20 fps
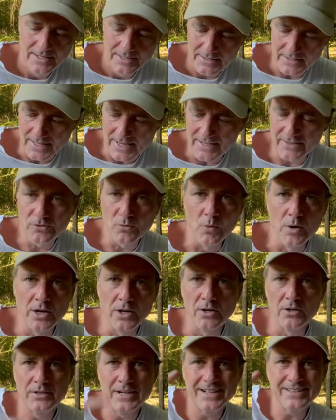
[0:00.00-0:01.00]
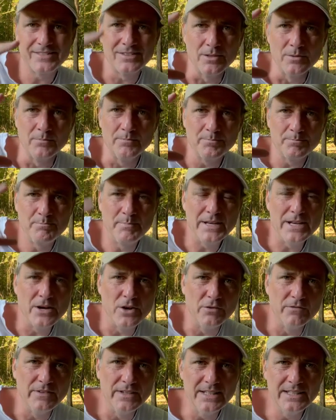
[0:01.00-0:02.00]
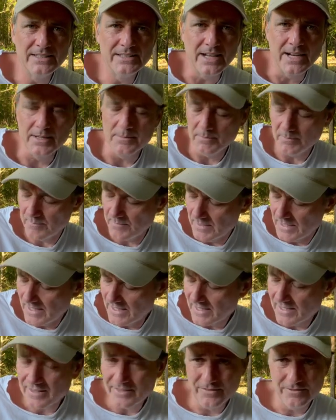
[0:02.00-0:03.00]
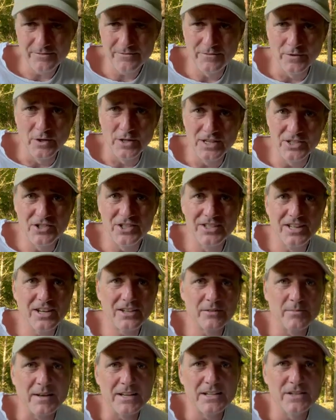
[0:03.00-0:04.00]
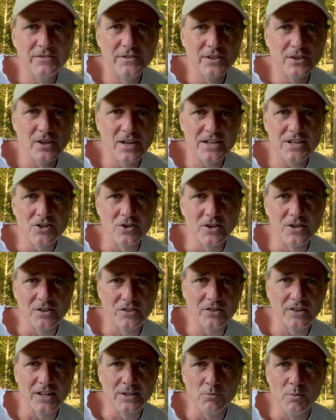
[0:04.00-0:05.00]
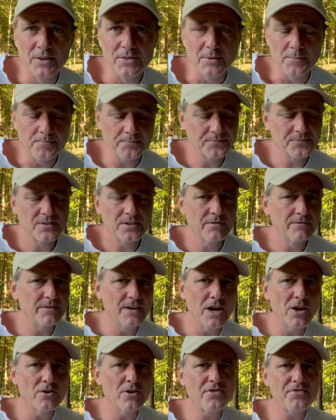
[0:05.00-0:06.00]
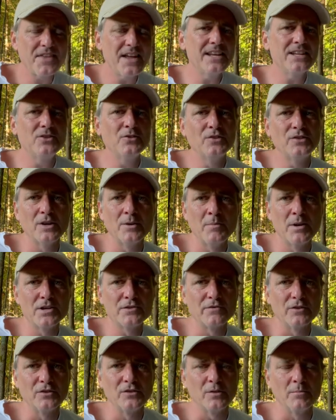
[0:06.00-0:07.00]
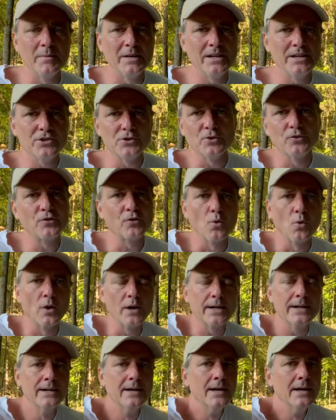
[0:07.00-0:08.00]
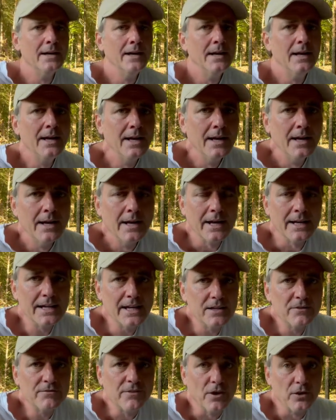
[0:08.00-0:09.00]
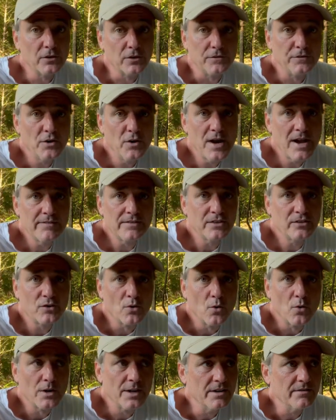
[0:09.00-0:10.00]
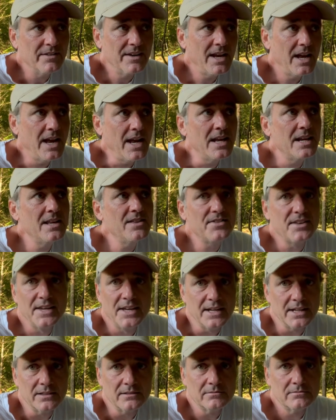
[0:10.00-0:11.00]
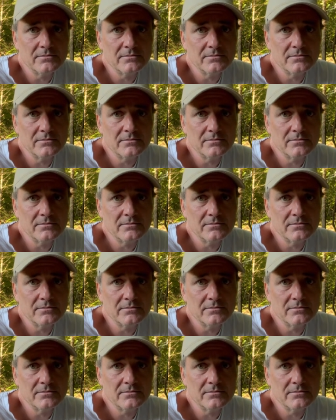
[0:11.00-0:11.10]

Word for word: last winter. Got some POV type footage. It does make you feel like you're on the sled with them. Fiona, thank you so much for submitting your story. Again, folks, if you have a story of anything